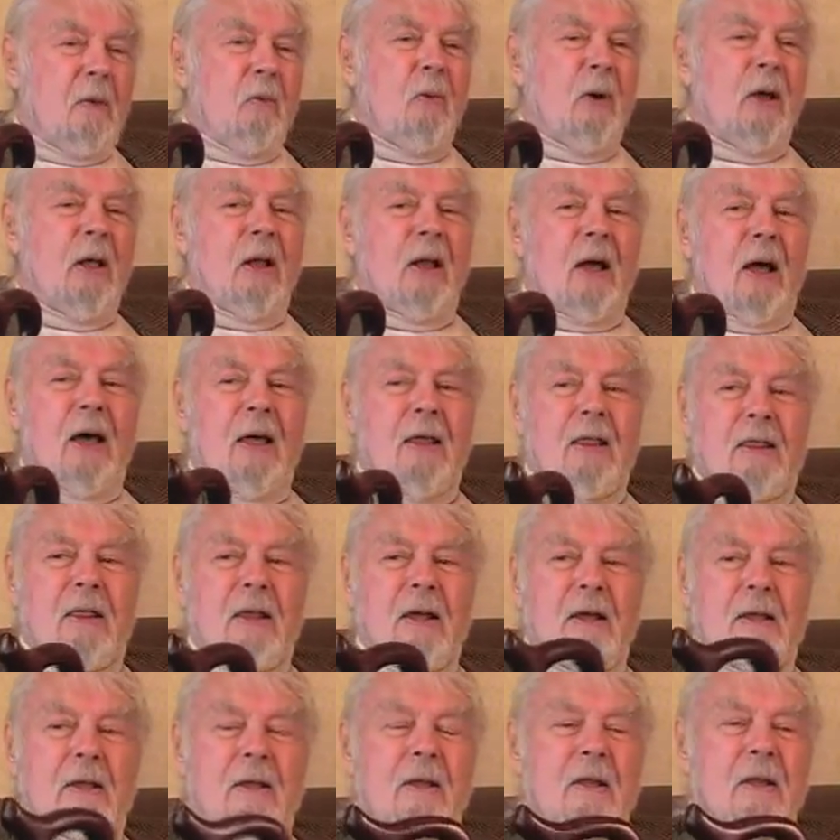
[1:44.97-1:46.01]
Well, I
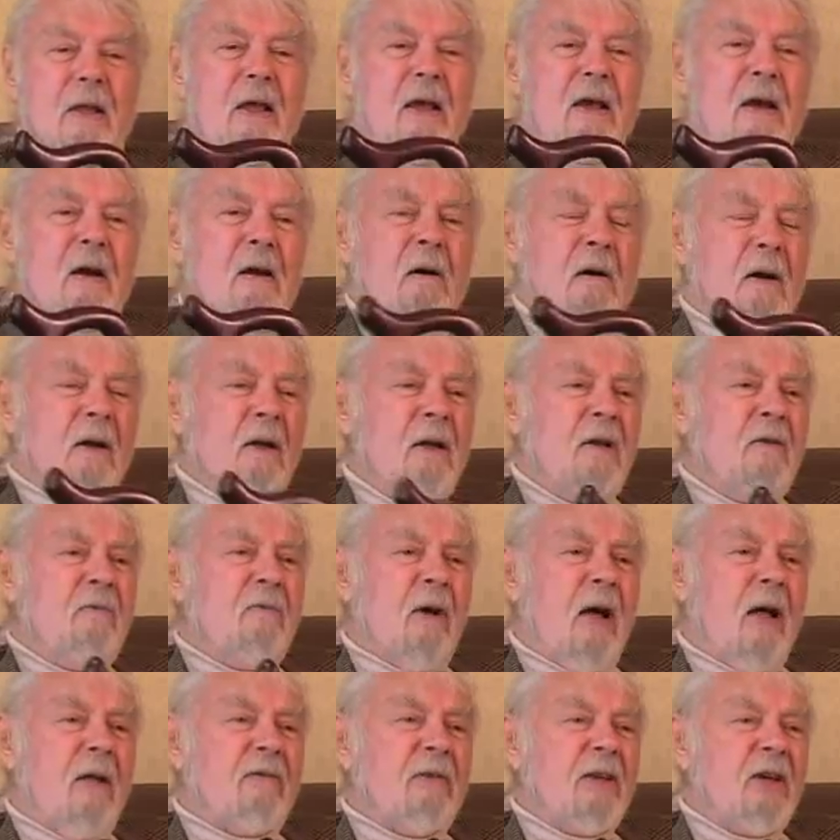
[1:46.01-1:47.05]
think that they are an
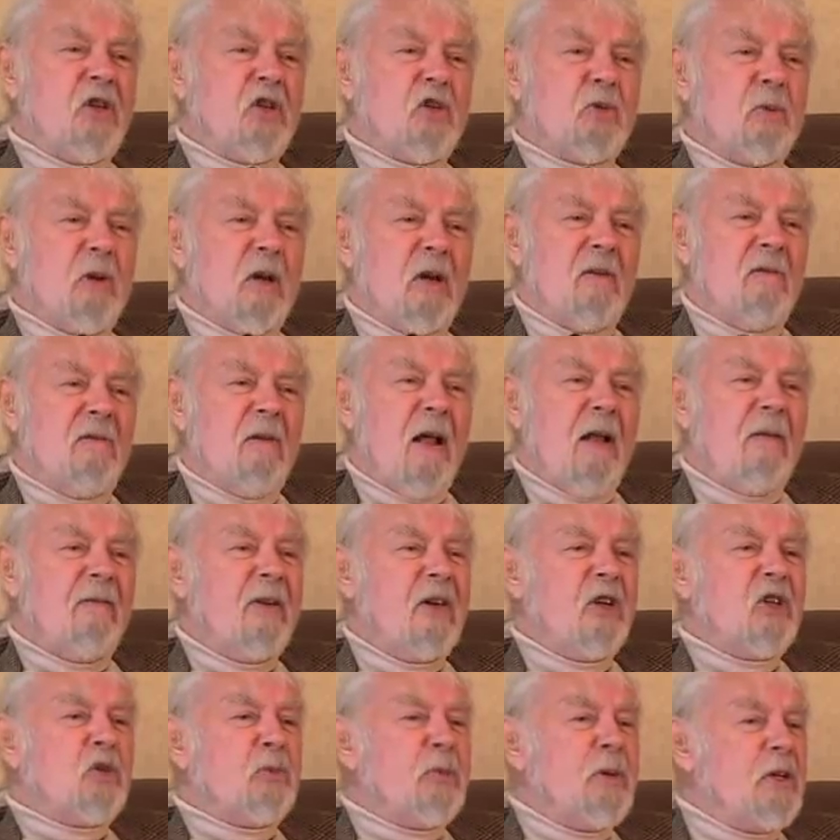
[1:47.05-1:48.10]

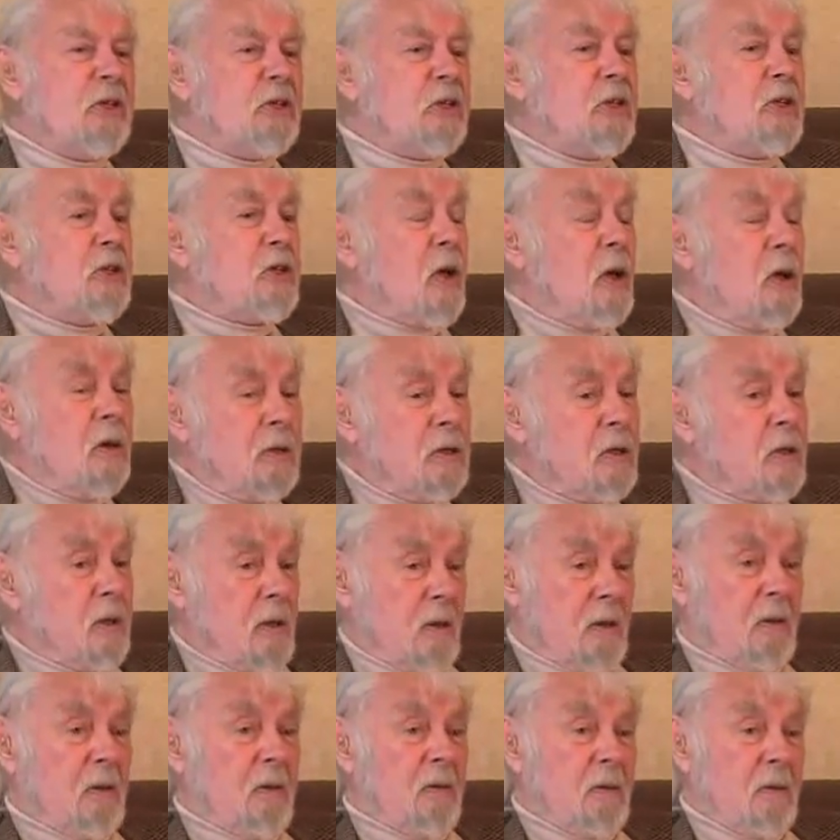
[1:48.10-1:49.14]
evolving species also.